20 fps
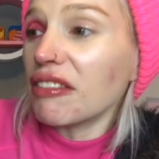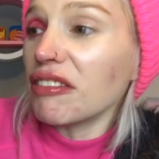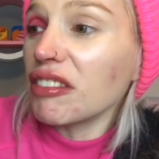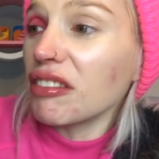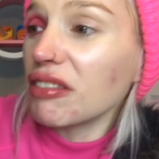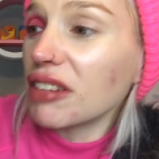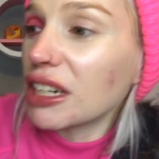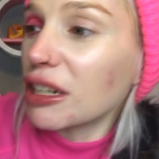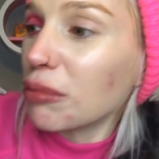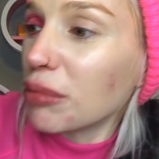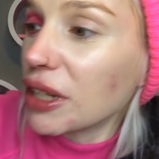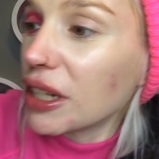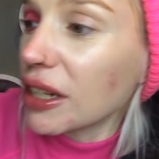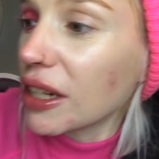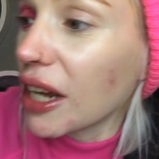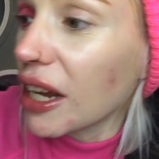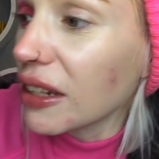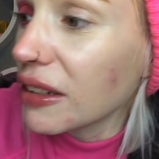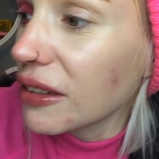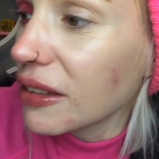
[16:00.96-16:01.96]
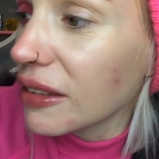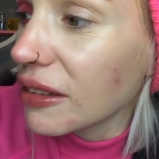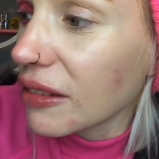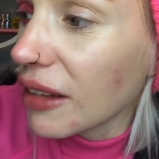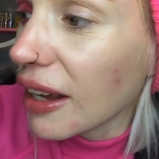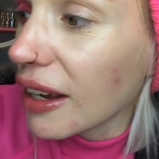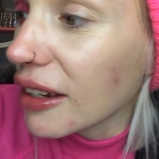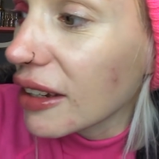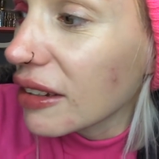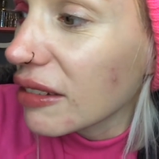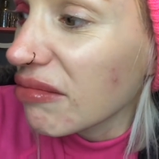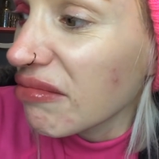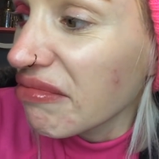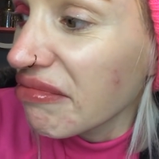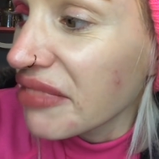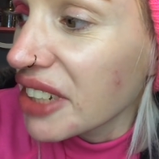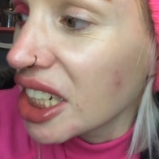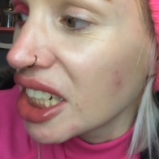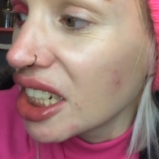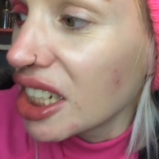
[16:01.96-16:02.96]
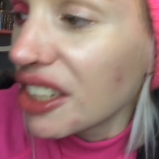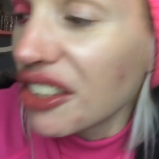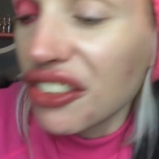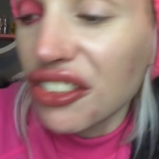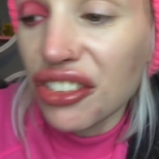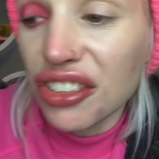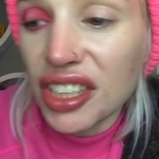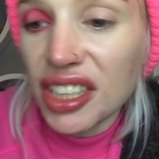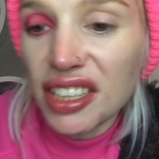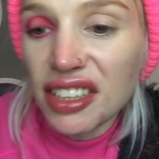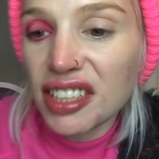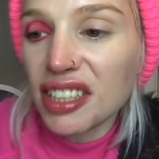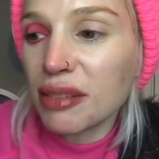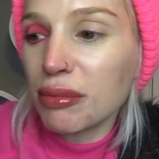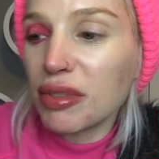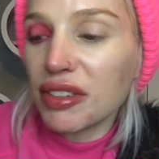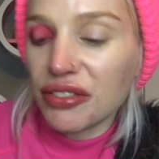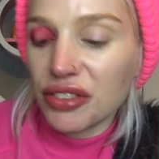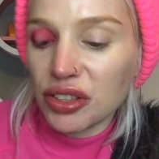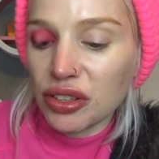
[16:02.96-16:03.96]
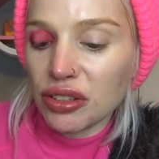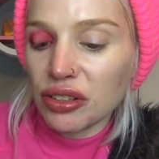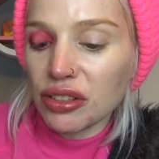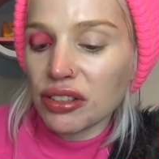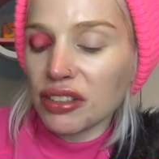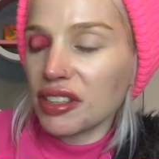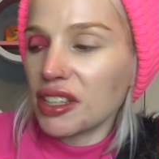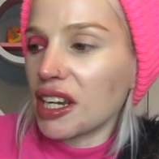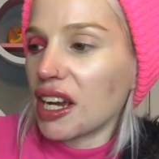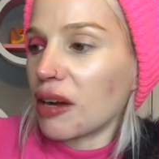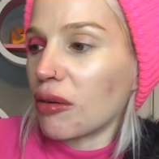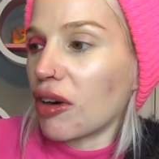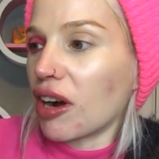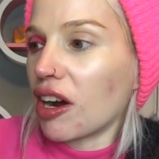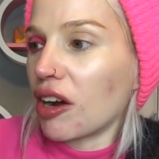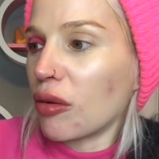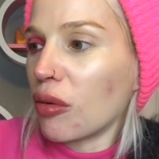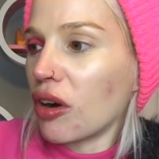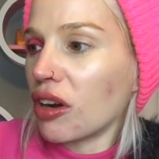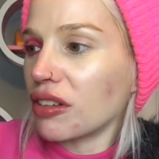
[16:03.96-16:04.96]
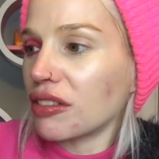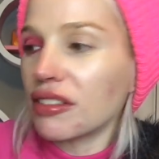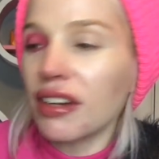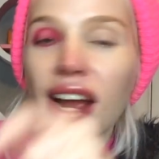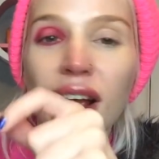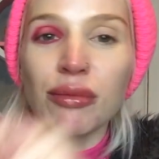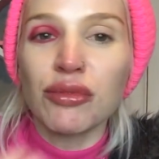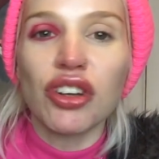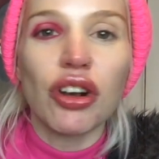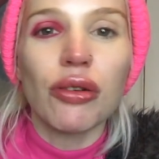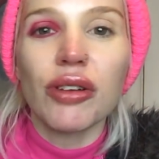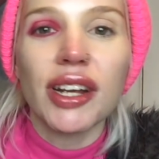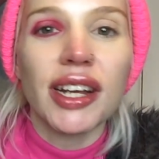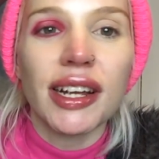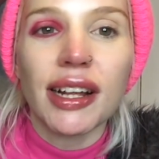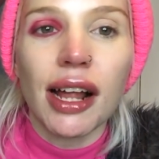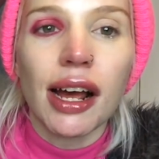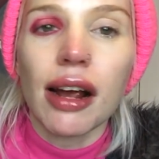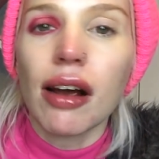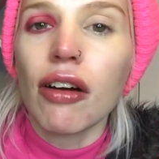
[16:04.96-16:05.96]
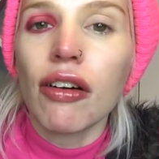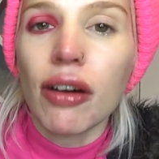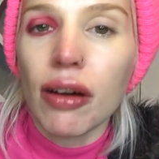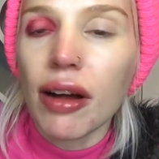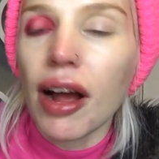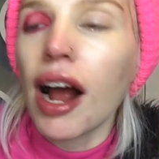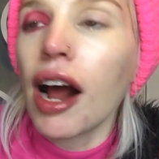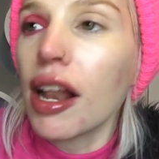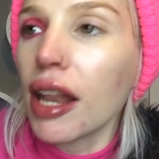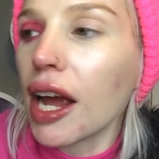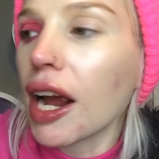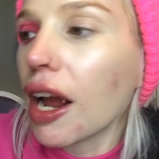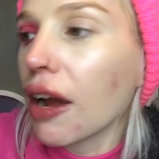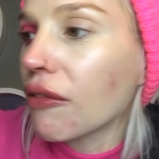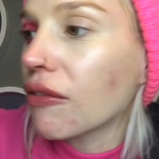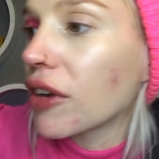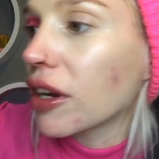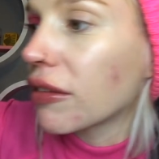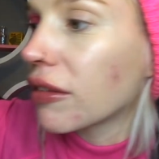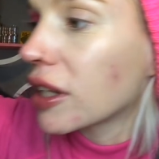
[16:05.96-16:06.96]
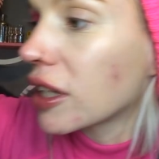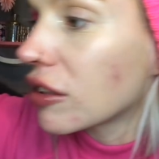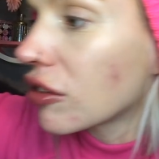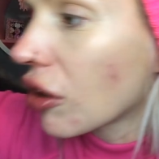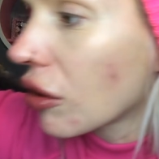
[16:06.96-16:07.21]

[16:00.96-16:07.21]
never really been against like cheating before to get what I want. I'm joking, I'm really, really